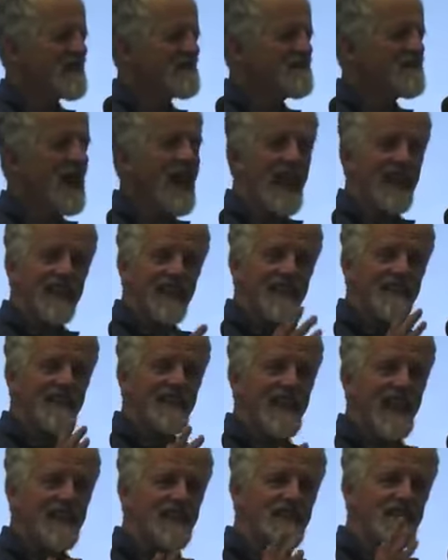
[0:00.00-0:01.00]
But
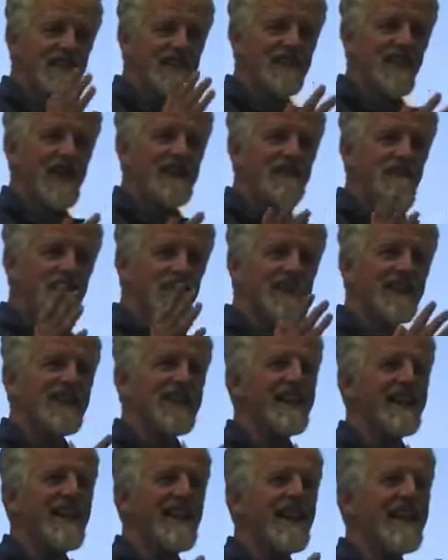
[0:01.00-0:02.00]
the energy starts
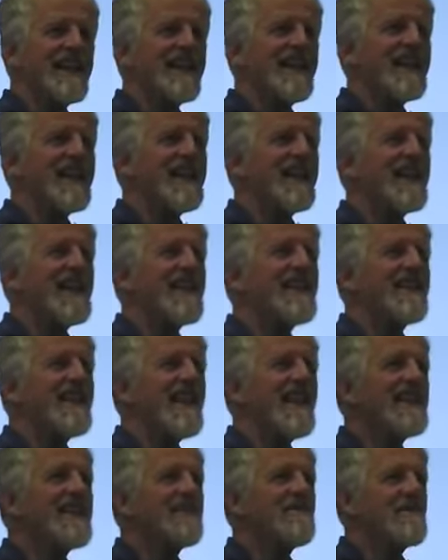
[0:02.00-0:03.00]
building, and
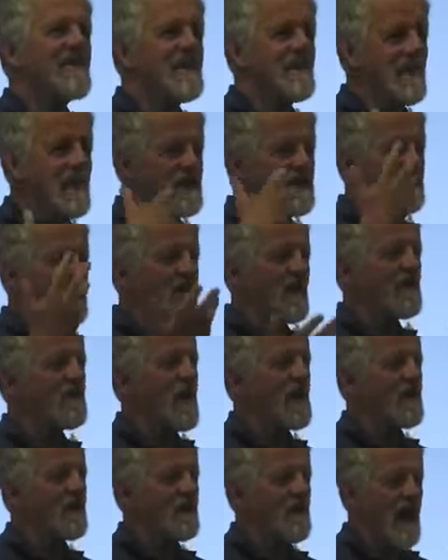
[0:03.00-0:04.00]
the first
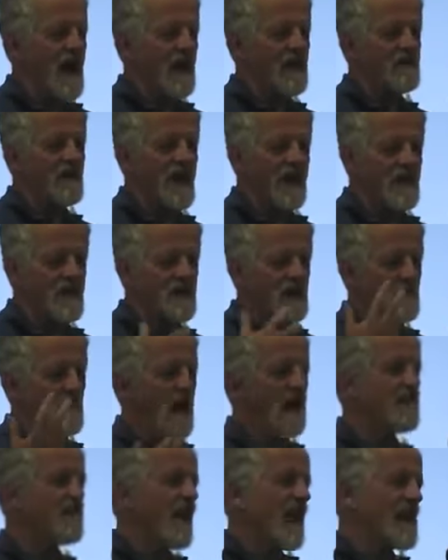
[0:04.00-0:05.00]
round we had the
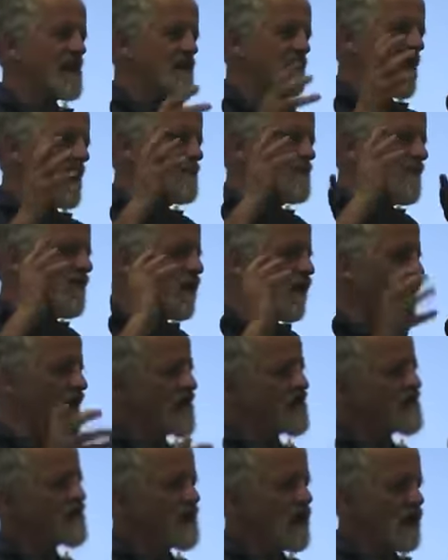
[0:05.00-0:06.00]
snowball fights, we had
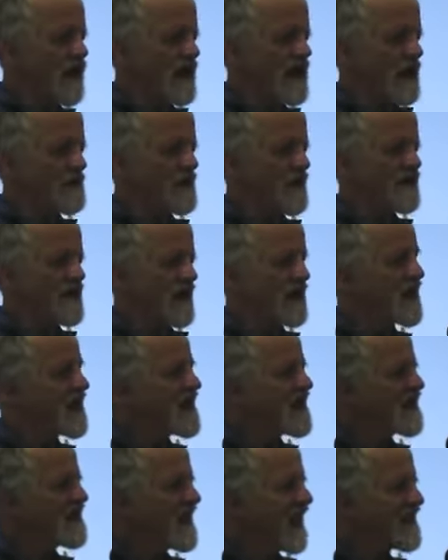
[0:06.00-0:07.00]
forts going up and everything.
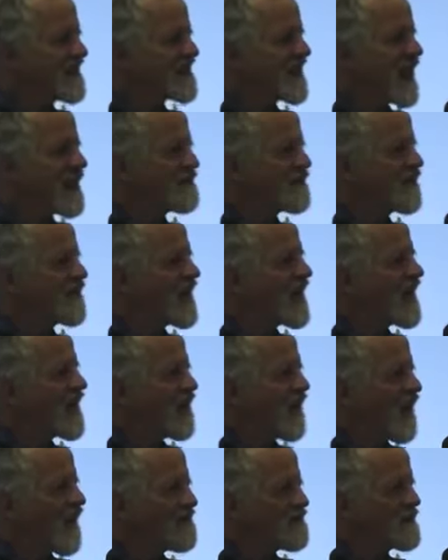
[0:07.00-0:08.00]
Next time,
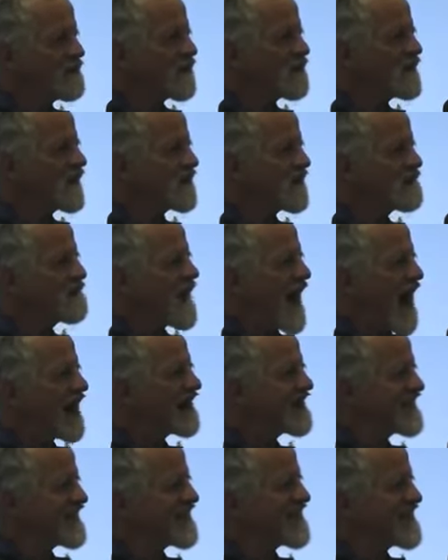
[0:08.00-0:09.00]
people are building
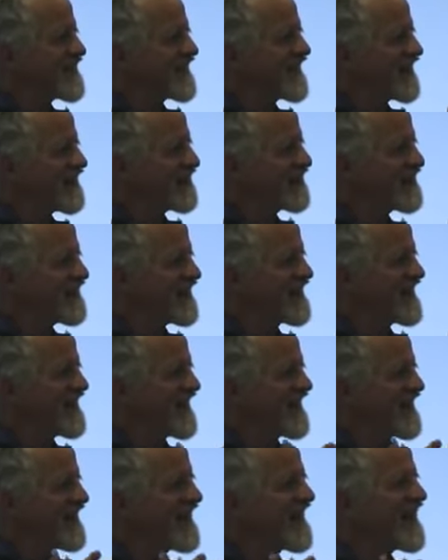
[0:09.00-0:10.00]
palaces together,
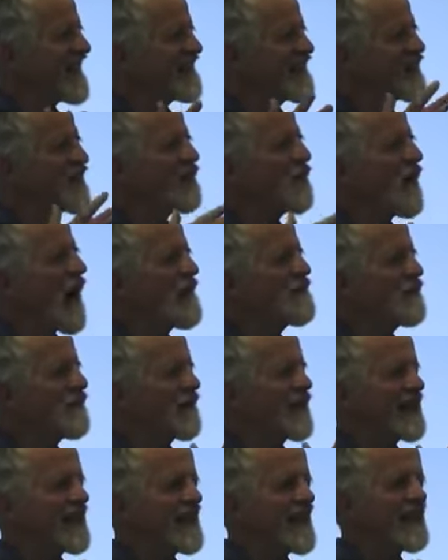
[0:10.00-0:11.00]
and they're
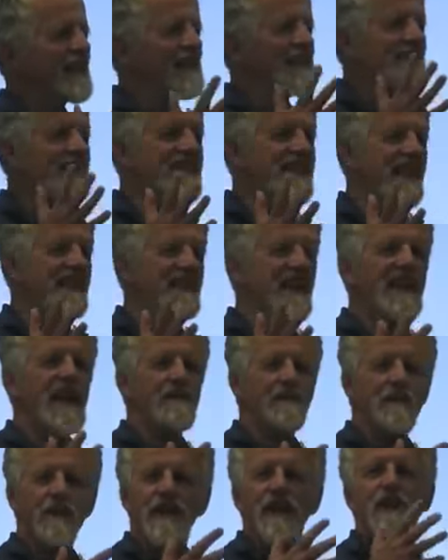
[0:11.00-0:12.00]
cooperating, and they
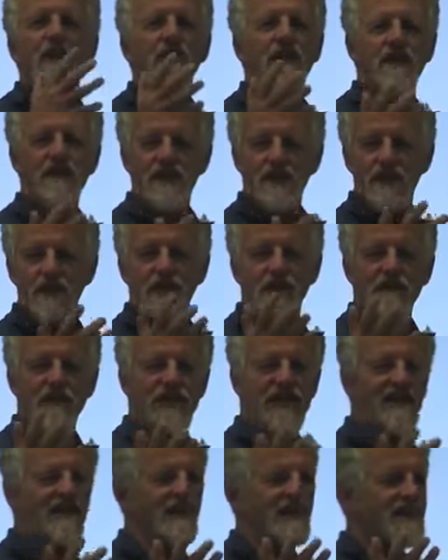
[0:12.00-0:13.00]
kept looking over their shoulder at
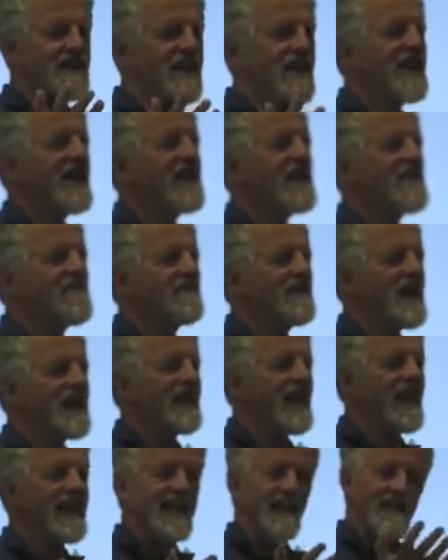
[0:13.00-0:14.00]
me, of course,
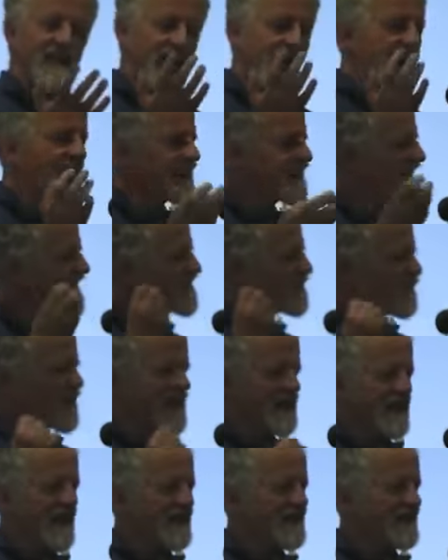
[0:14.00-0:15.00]
but yeah, that's the way to go.